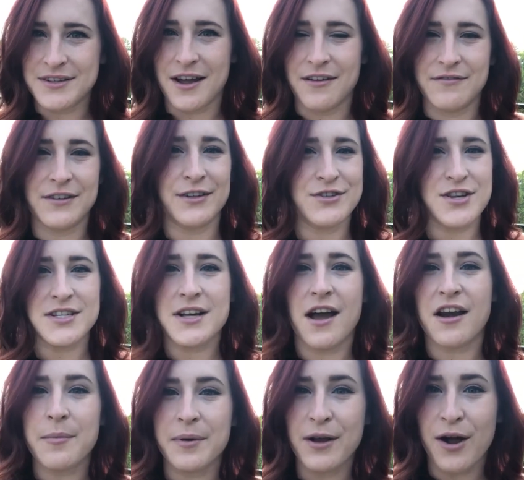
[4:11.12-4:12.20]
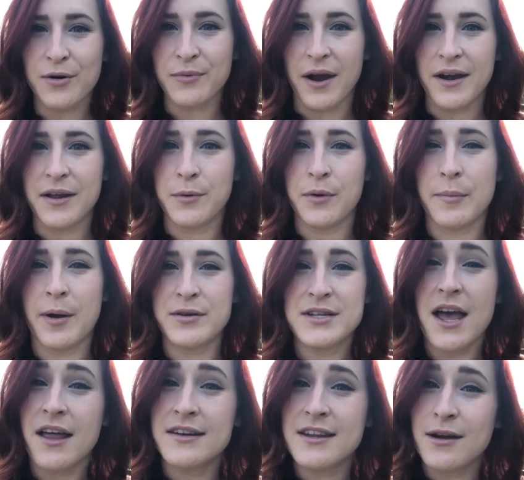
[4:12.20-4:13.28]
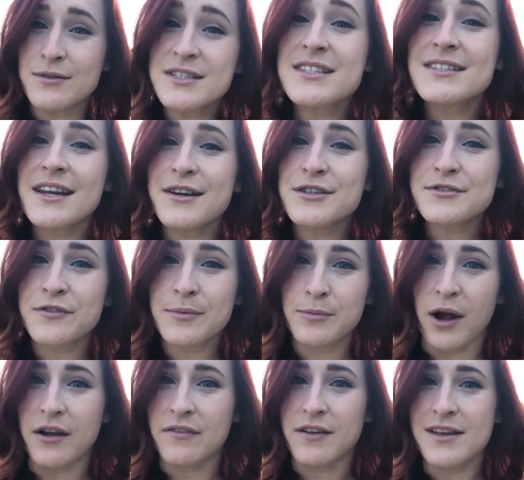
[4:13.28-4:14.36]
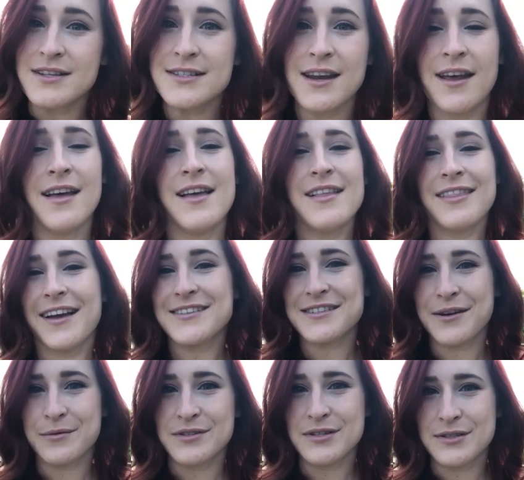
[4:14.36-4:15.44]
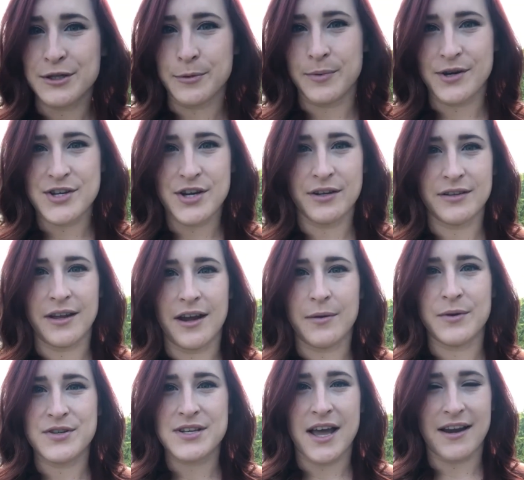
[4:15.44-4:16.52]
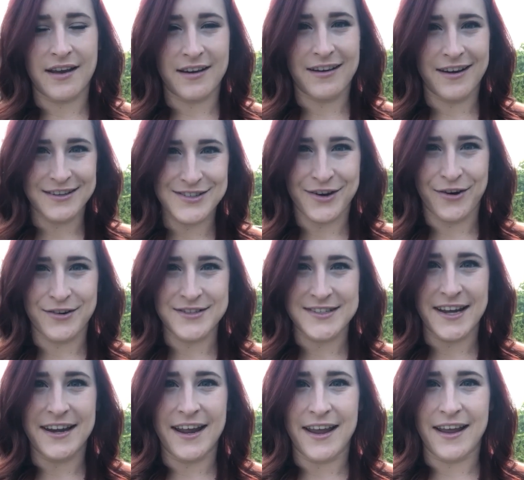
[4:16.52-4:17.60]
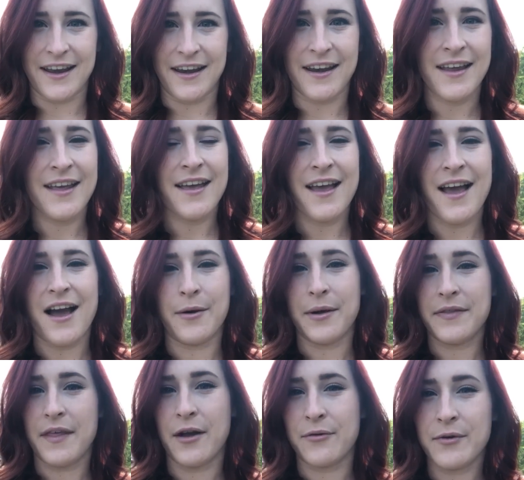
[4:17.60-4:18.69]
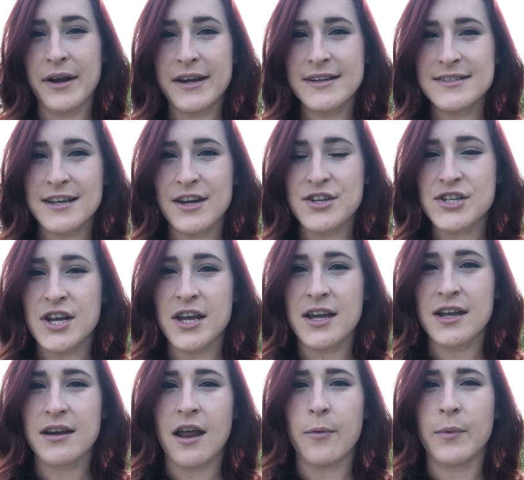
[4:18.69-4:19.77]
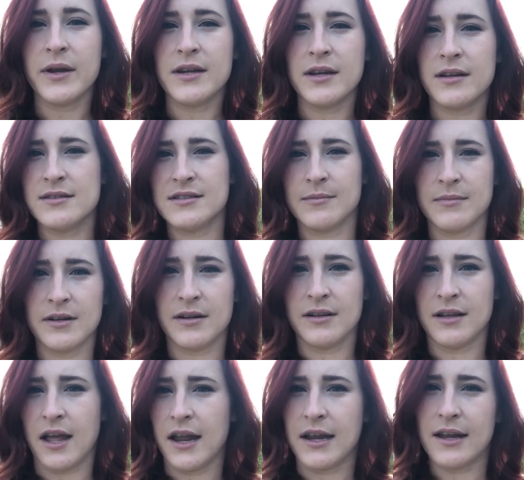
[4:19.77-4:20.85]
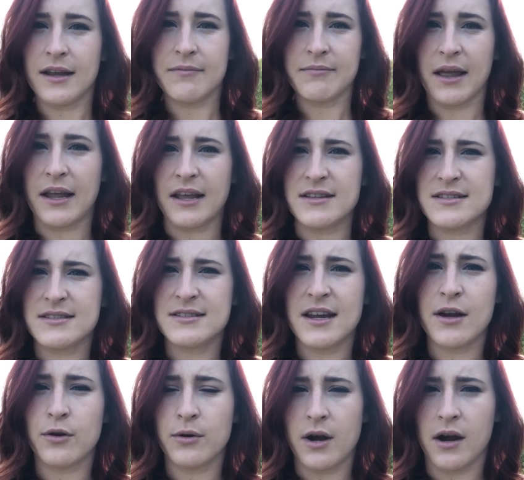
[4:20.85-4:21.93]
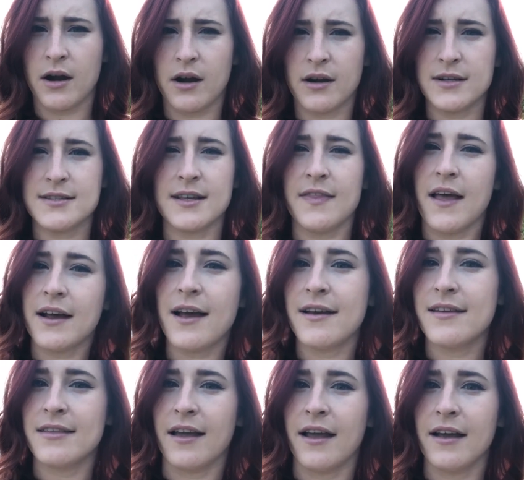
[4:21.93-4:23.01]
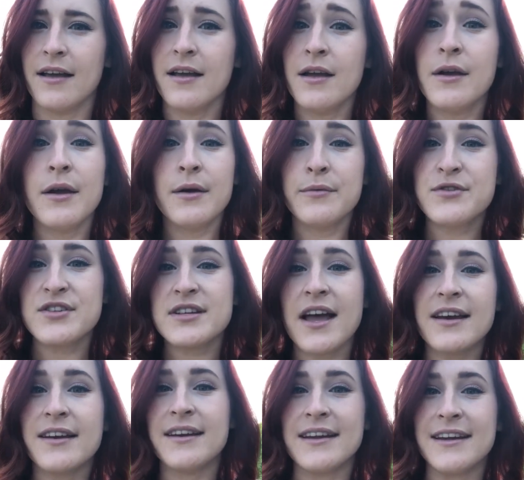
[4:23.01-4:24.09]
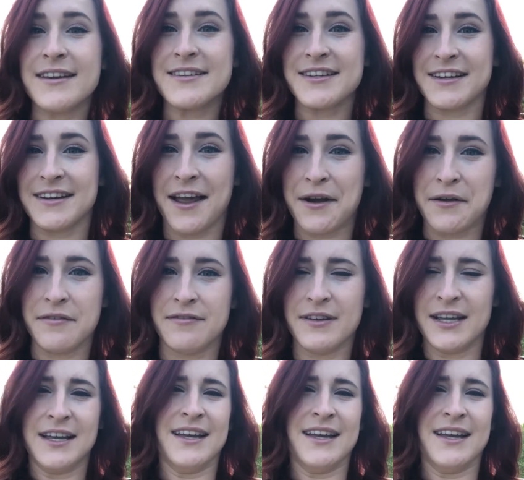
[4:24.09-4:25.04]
in Dunnville. Just got up and got ready, and we're about to head downstairs for breakfast. Last night was a super chill night. We just kind of had a nice girls' night in. Uh, we had that Reiki session, and we did some little, like, I guess, tarot cards and that kind of thing. It was just kind of neat to kind of,